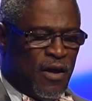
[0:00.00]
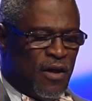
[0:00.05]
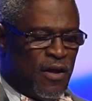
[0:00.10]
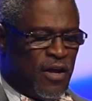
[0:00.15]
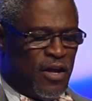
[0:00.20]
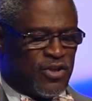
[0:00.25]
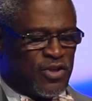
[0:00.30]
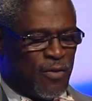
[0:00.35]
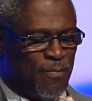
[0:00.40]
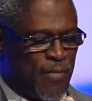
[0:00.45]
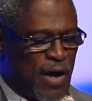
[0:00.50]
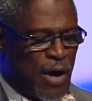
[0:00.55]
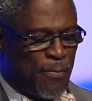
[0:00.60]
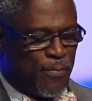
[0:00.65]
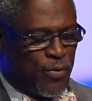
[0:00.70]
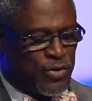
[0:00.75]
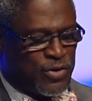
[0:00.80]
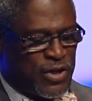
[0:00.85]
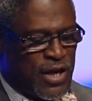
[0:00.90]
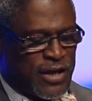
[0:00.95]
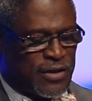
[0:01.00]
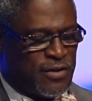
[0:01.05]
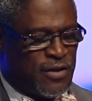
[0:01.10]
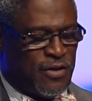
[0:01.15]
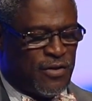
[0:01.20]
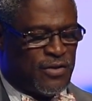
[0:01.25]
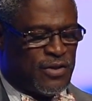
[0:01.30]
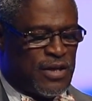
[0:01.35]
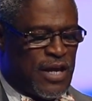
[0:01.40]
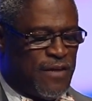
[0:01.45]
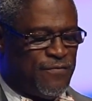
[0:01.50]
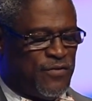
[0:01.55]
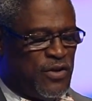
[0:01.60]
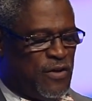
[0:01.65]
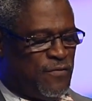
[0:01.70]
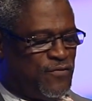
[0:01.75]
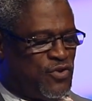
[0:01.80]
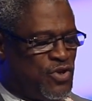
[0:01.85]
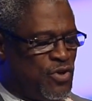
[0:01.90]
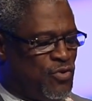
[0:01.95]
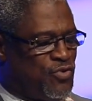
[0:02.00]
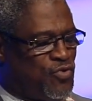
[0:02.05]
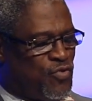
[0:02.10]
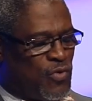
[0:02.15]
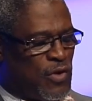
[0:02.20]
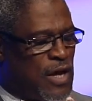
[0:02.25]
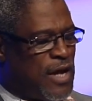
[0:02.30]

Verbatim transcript: It's about protecting the safety of children